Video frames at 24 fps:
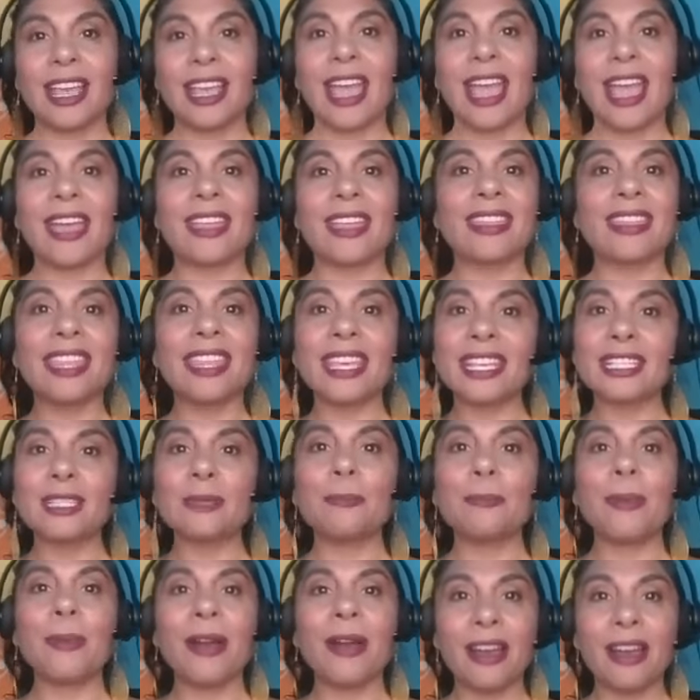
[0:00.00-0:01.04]
And this
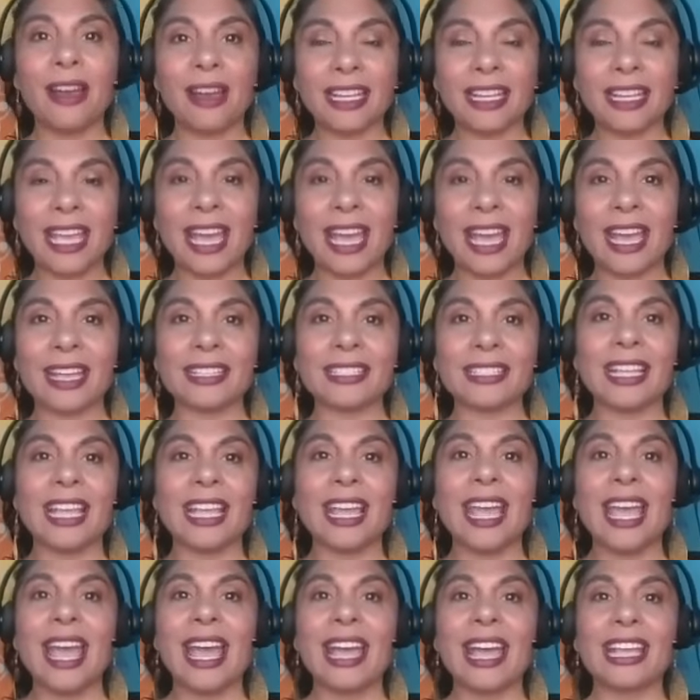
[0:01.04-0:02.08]
podcast
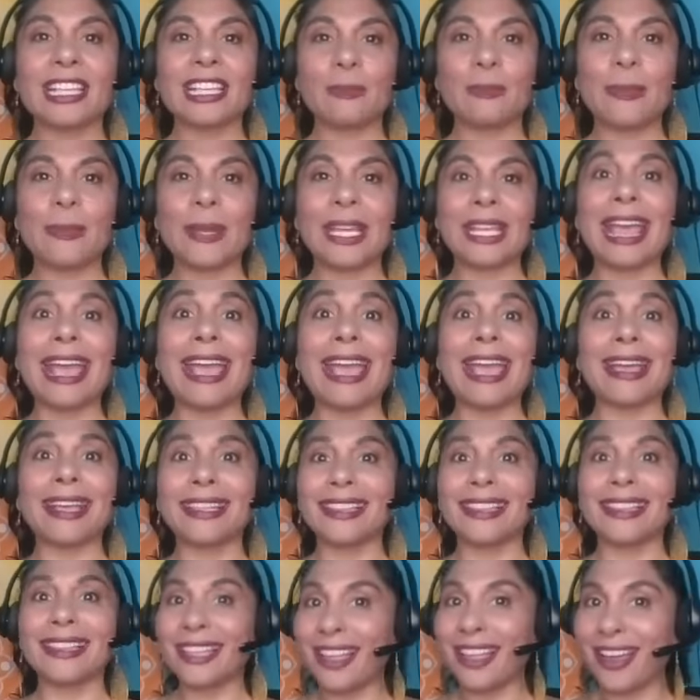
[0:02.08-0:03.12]
has been a
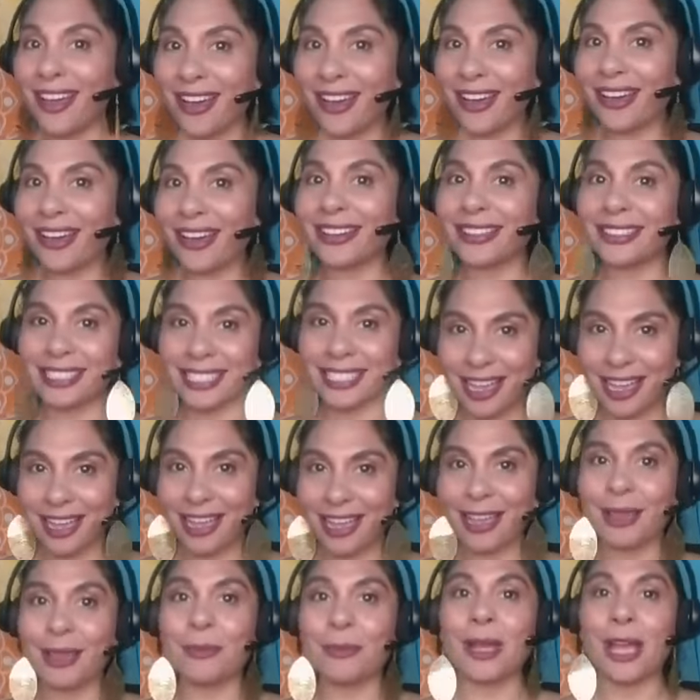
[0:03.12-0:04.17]
long
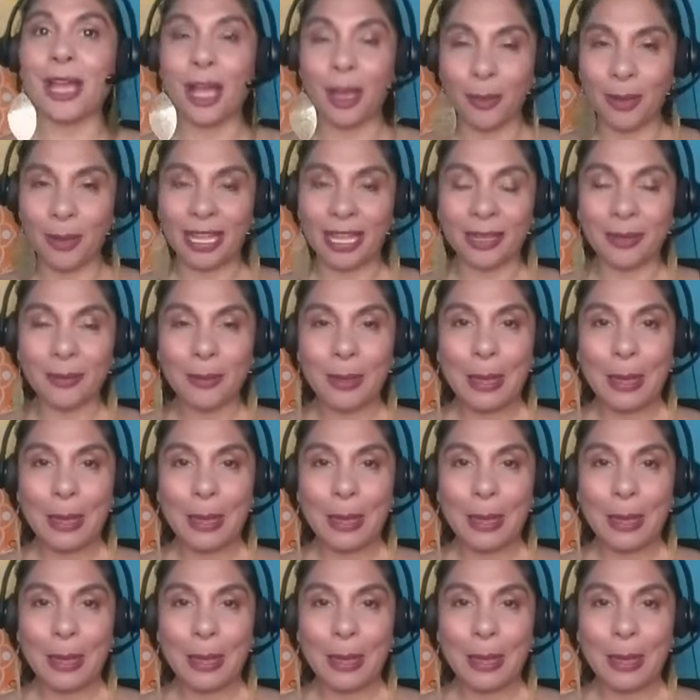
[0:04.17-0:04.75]
time coming